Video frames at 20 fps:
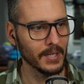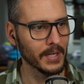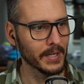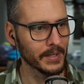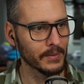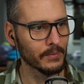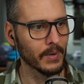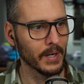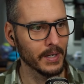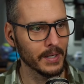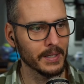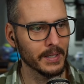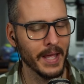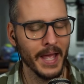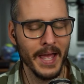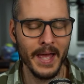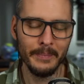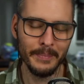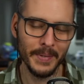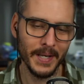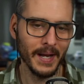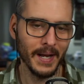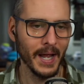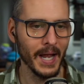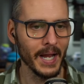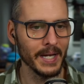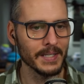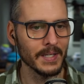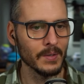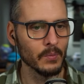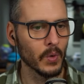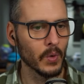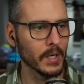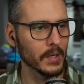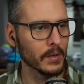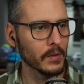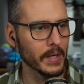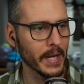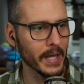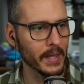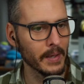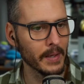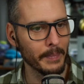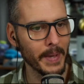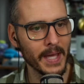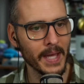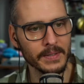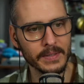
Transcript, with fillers: and running that, but I, I didn't want to go down that path.